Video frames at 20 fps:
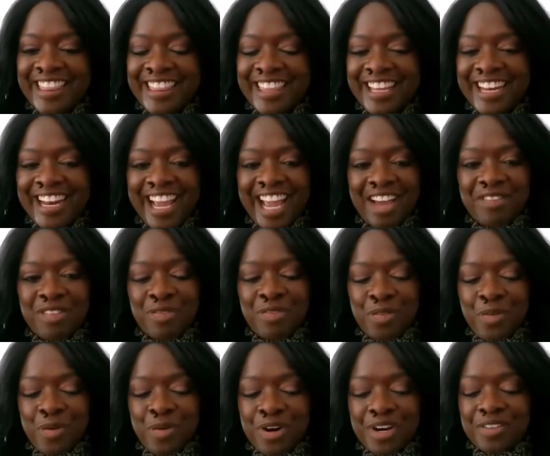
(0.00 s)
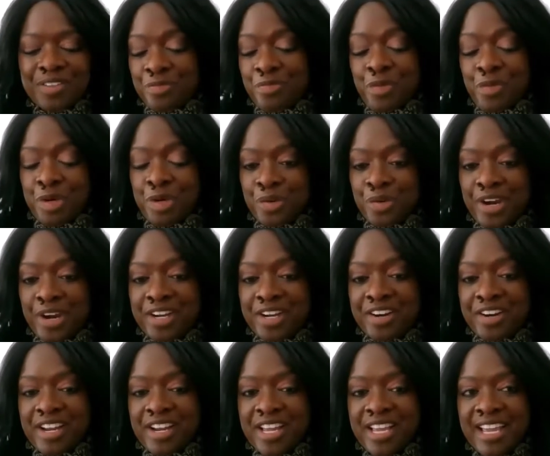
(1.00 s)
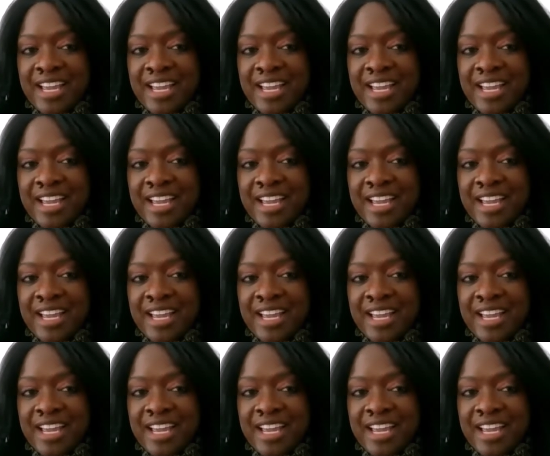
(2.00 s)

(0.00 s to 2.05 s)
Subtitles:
And then I have a fourth grader.